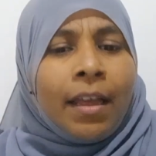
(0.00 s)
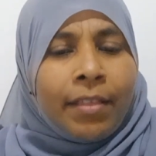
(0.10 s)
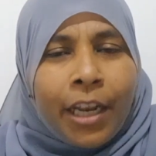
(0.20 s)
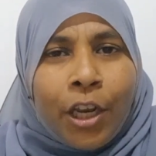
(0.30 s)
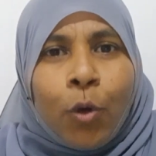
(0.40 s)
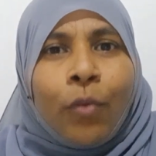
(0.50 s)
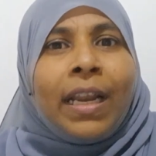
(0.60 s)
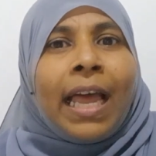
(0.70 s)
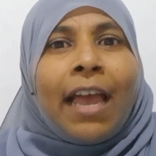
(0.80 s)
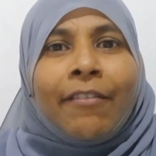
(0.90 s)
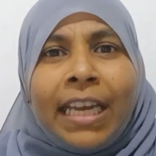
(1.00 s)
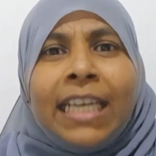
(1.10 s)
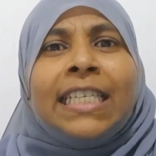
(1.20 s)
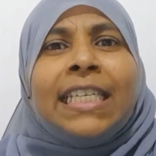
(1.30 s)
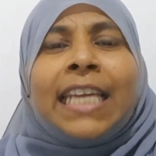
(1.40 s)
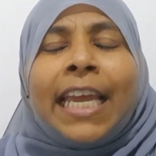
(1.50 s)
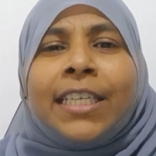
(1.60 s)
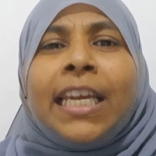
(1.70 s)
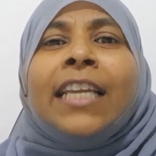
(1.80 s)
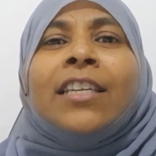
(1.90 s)
then you will have
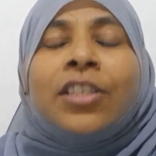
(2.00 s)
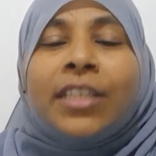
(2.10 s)
indirect in